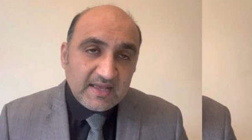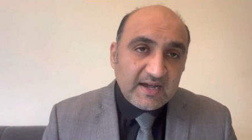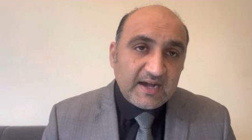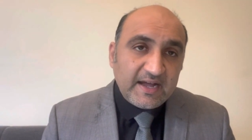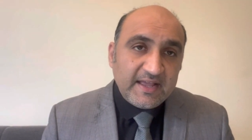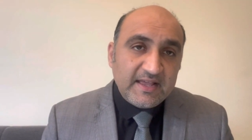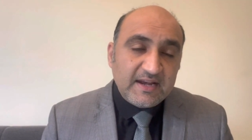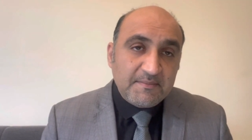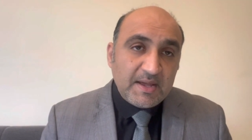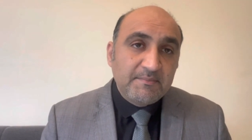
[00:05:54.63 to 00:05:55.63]
I
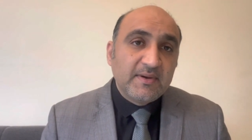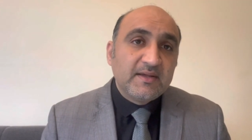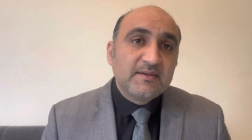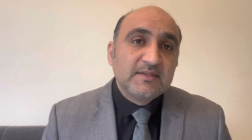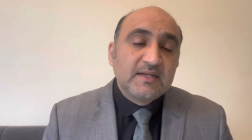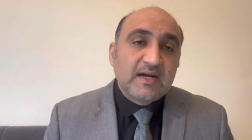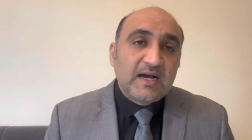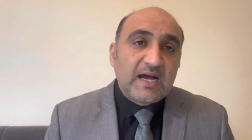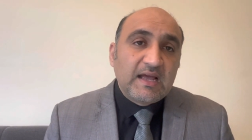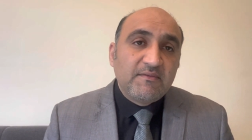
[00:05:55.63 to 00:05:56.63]
remember
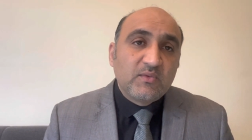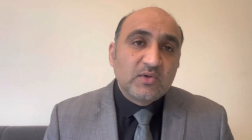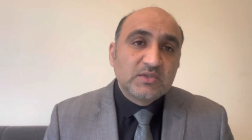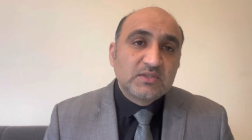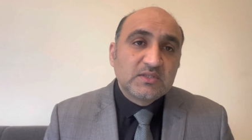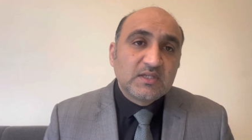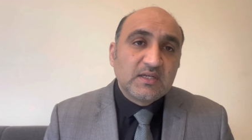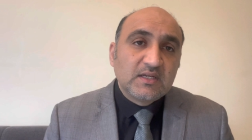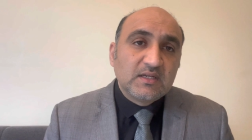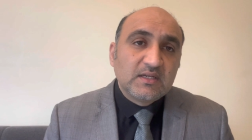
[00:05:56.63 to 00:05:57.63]
I was
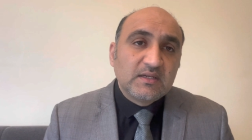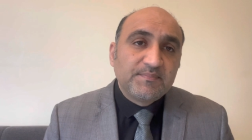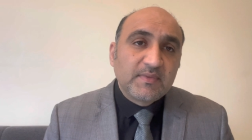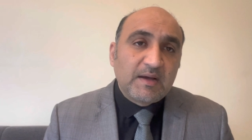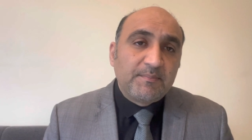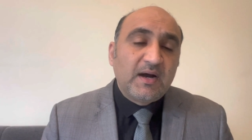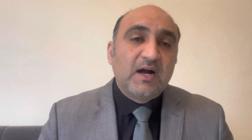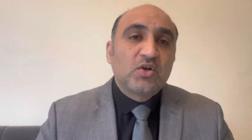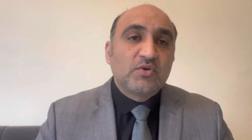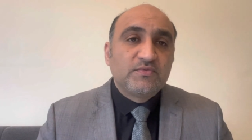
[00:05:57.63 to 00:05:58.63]
a
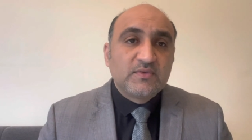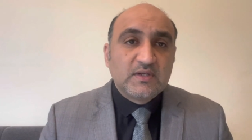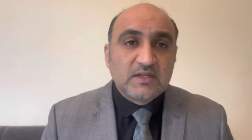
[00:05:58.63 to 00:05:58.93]
part of